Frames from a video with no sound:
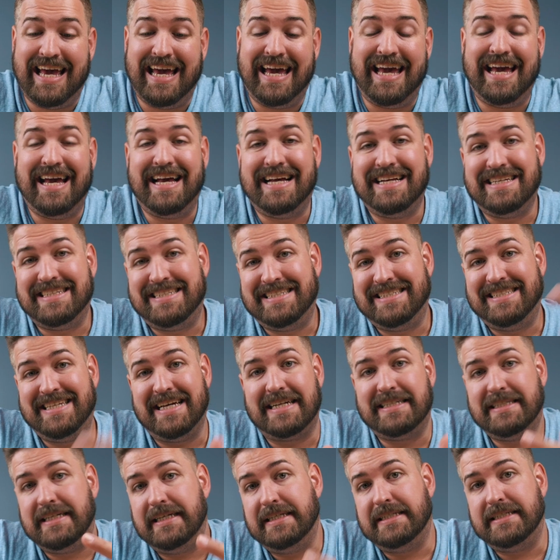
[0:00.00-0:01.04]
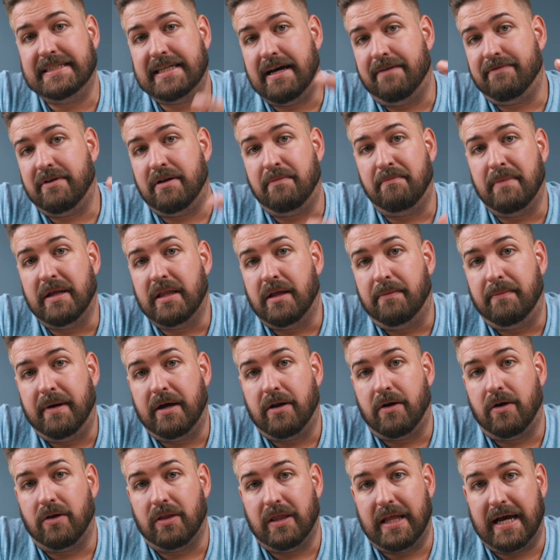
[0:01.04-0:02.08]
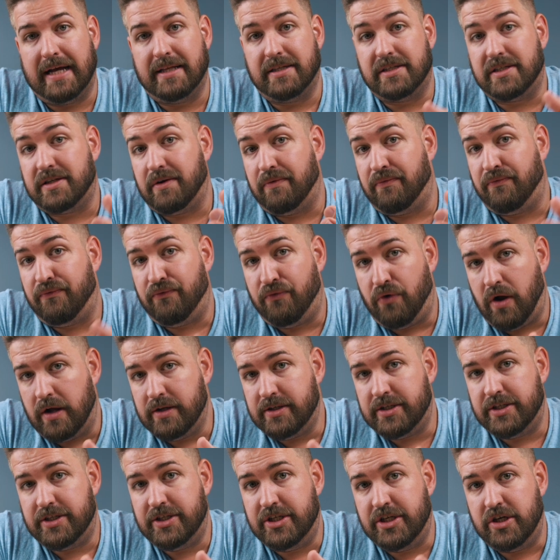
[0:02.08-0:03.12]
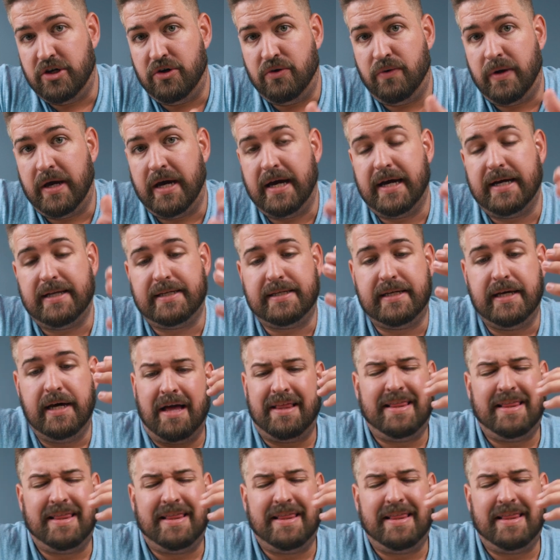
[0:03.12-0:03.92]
a 67 millimeter lens front to it.